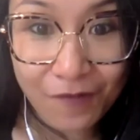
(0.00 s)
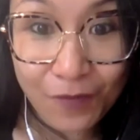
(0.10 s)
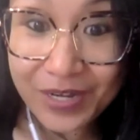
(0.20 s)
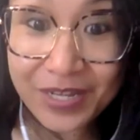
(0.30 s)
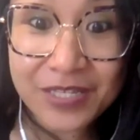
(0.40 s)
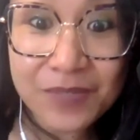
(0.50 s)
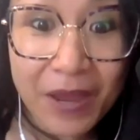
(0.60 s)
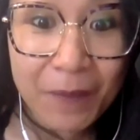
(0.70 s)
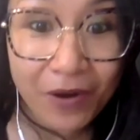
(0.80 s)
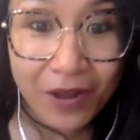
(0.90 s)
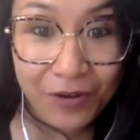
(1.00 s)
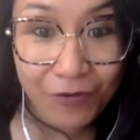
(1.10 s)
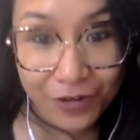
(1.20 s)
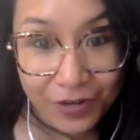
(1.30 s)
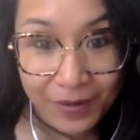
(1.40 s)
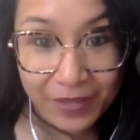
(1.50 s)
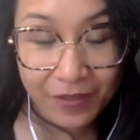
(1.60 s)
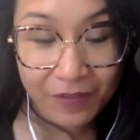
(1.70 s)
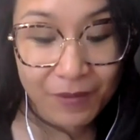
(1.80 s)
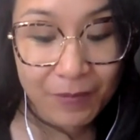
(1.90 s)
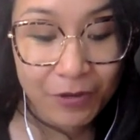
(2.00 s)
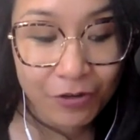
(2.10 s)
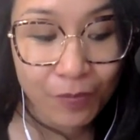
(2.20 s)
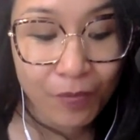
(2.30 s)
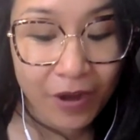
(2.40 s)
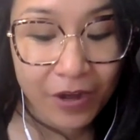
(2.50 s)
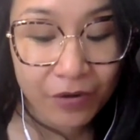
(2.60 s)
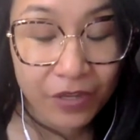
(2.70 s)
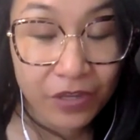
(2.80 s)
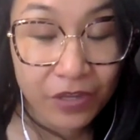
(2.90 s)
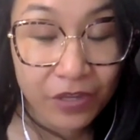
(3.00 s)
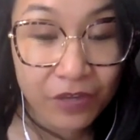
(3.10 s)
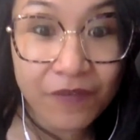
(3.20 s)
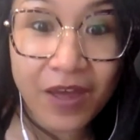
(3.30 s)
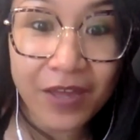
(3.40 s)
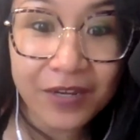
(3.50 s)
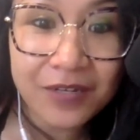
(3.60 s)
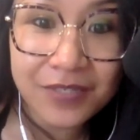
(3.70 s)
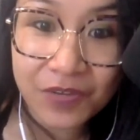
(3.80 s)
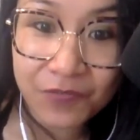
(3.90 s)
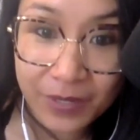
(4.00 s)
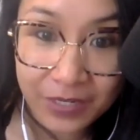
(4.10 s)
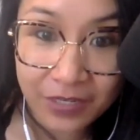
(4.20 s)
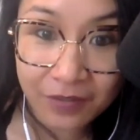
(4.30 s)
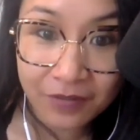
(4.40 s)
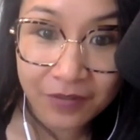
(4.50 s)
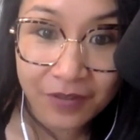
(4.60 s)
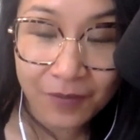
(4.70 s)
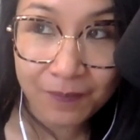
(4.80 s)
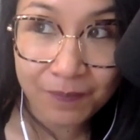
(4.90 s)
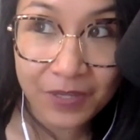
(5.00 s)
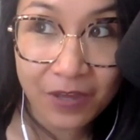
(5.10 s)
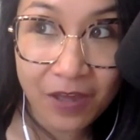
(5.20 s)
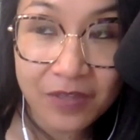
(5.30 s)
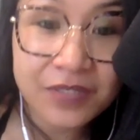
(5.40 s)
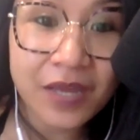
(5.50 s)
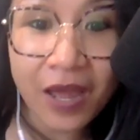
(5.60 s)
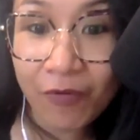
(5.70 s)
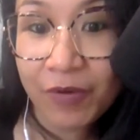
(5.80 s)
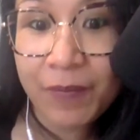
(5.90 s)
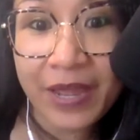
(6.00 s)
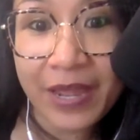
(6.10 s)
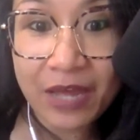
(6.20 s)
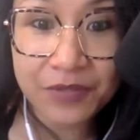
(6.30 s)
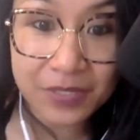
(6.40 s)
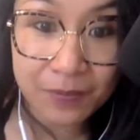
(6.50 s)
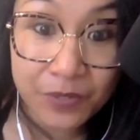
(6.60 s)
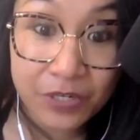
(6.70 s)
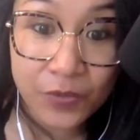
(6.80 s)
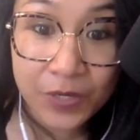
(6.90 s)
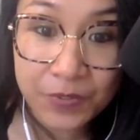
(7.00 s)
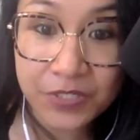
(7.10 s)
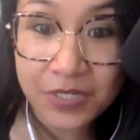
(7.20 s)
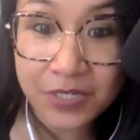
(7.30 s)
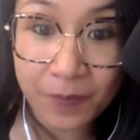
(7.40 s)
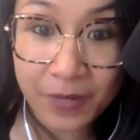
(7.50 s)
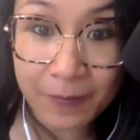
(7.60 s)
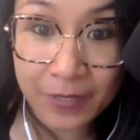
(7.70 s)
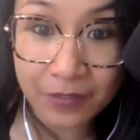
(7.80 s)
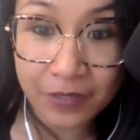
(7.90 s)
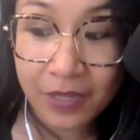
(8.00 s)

What is my priority in my life? Maybe you're in a priority of I need to save money because I want to buy a house and put a 20% down payment.